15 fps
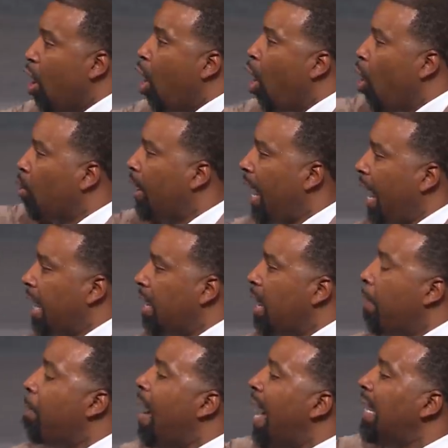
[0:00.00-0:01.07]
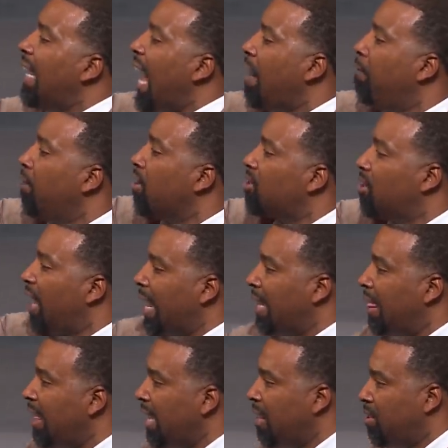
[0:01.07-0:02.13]
okay, my life looks like
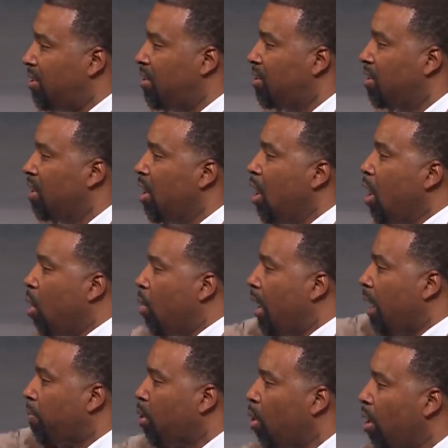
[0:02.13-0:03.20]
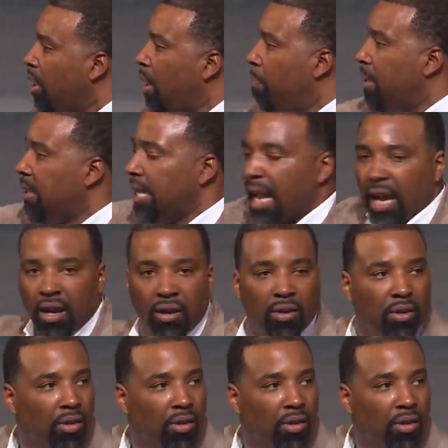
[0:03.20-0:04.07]
this when I'm going up and down.